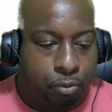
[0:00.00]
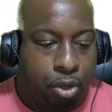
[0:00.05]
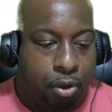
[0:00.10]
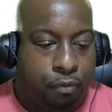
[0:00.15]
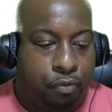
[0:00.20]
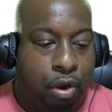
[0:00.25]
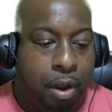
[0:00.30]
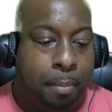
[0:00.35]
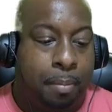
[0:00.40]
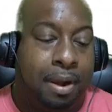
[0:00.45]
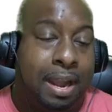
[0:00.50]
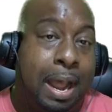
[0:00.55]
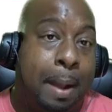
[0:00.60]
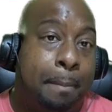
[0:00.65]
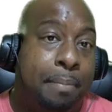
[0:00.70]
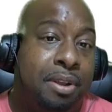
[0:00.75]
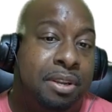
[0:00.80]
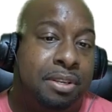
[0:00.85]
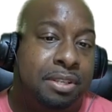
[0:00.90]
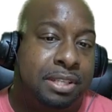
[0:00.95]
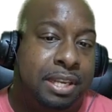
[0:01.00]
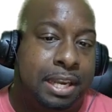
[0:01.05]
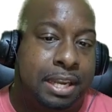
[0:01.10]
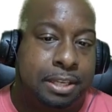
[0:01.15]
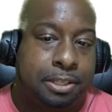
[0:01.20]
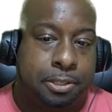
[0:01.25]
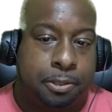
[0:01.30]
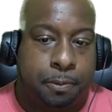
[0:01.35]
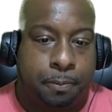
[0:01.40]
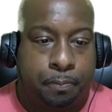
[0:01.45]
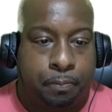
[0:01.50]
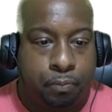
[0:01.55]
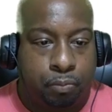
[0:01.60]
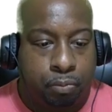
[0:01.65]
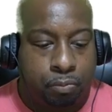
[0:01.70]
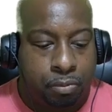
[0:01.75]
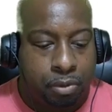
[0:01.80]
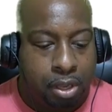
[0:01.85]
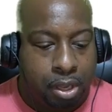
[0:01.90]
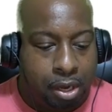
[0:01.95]
from LambdaTest.
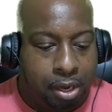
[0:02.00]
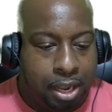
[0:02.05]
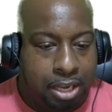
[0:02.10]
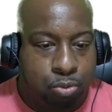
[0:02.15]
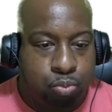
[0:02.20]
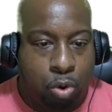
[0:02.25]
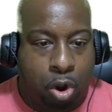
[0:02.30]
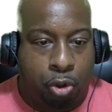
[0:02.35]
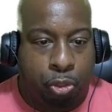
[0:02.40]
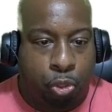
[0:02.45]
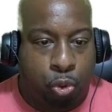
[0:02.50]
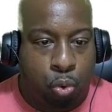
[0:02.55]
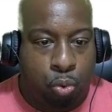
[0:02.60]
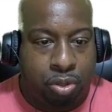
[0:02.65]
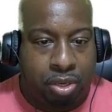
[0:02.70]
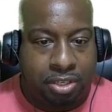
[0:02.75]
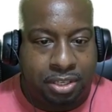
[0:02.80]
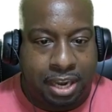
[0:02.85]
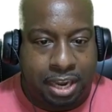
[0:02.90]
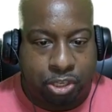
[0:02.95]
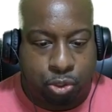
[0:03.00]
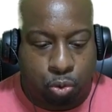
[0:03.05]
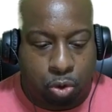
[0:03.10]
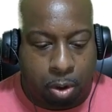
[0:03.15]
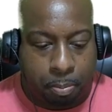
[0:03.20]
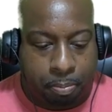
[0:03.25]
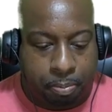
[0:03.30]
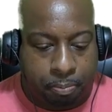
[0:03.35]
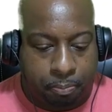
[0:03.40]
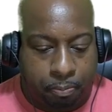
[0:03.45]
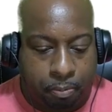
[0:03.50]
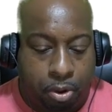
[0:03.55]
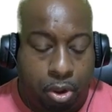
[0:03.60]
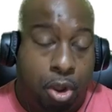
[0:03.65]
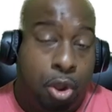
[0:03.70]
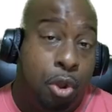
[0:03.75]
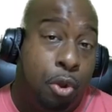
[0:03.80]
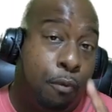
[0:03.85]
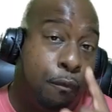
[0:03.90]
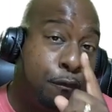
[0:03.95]
Let's walk through the test script.
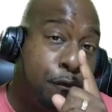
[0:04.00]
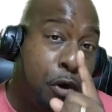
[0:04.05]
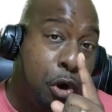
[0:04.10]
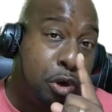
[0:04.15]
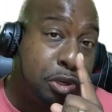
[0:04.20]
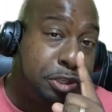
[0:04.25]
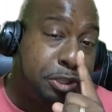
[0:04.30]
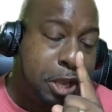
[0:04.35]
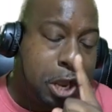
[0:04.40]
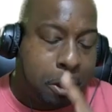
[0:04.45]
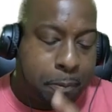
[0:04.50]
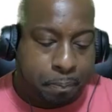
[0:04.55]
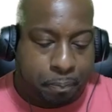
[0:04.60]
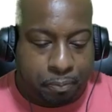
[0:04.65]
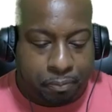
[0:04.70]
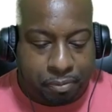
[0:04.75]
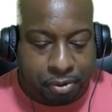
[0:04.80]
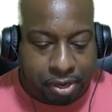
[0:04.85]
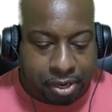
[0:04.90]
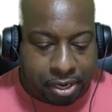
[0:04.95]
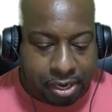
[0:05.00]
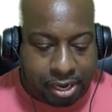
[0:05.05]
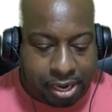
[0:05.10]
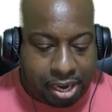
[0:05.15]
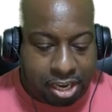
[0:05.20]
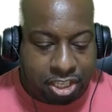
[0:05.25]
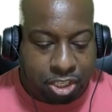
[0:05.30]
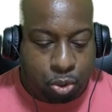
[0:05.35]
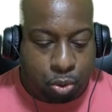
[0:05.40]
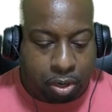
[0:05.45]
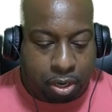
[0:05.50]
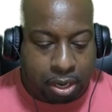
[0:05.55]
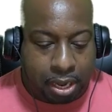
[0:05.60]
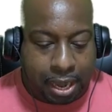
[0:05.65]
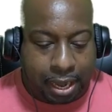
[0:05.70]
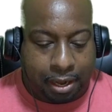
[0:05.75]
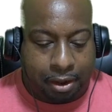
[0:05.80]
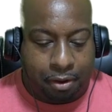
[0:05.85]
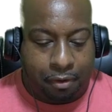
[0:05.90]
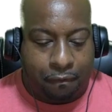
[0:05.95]
First step is to
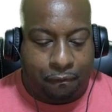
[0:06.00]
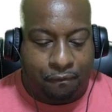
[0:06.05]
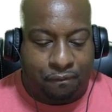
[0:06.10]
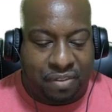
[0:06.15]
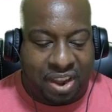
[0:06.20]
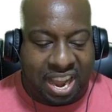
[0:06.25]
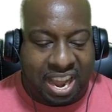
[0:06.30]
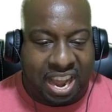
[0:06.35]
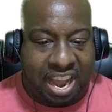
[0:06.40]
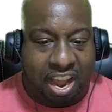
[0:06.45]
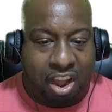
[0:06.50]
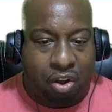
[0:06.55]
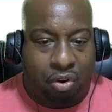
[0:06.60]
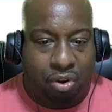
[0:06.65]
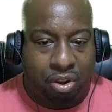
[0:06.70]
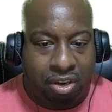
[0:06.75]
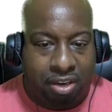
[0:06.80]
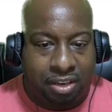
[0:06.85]
click File